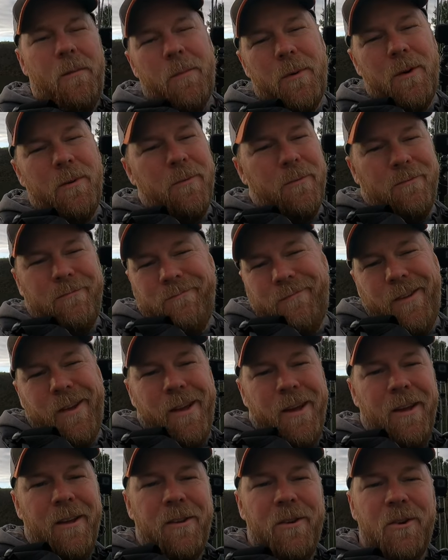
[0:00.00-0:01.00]
But
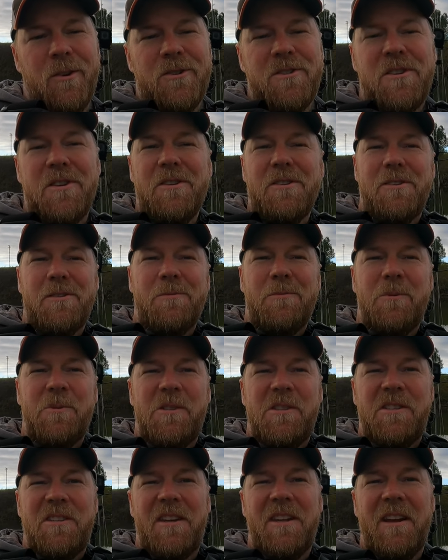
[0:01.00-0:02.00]
hey, no excuses. We'll
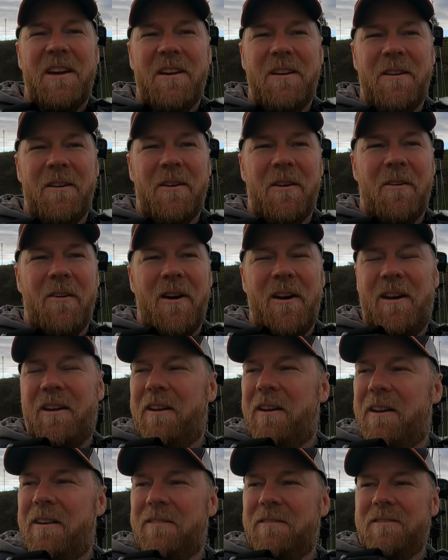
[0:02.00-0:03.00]
just get out here and
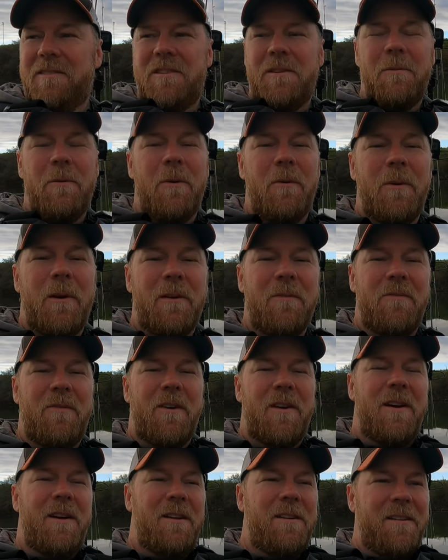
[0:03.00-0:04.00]
grind out and see what we can
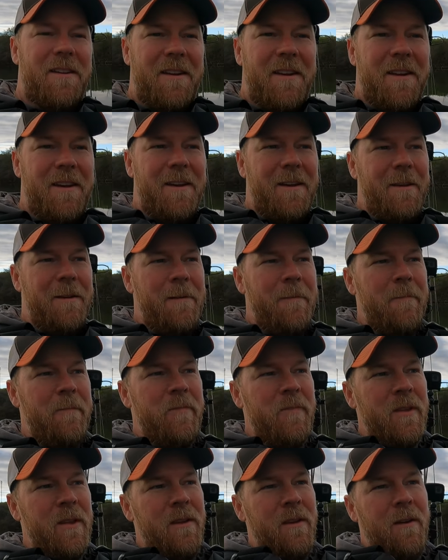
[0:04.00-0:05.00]
find today.
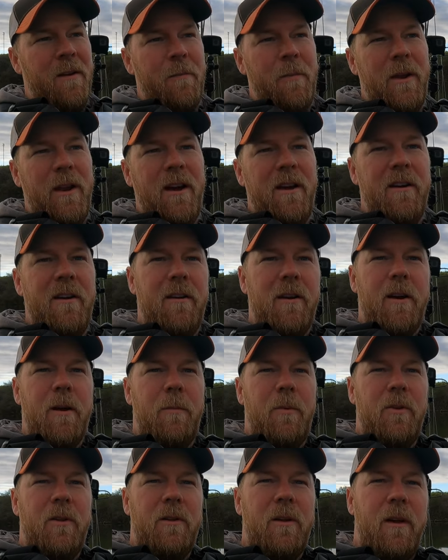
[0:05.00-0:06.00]
Been out here a
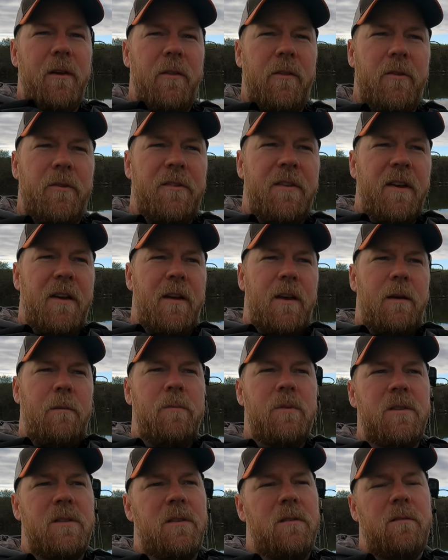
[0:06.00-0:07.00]
couple of other
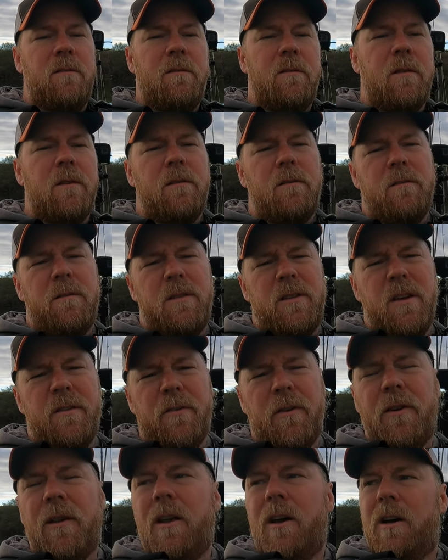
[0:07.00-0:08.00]
times,
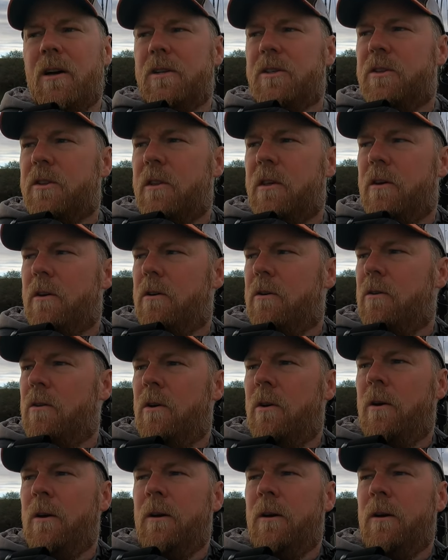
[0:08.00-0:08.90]
different launch though.